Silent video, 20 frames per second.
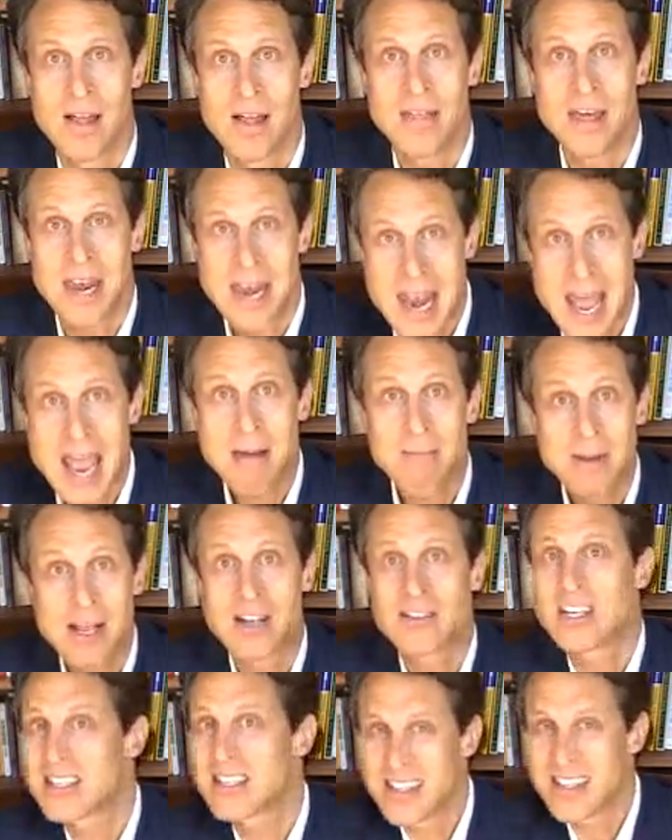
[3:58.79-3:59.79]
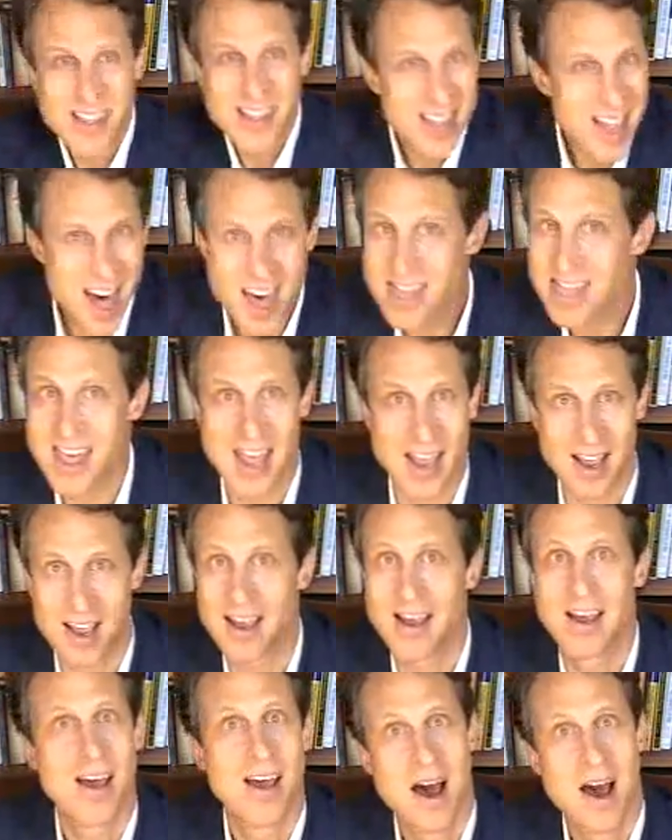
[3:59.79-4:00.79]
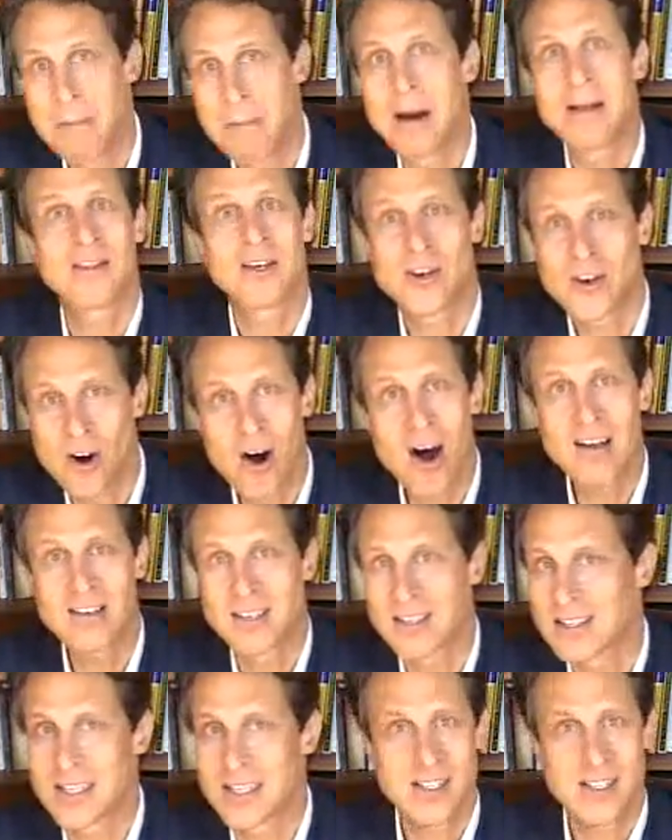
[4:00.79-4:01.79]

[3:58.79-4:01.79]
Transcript: The name tells us nothing about the causes of the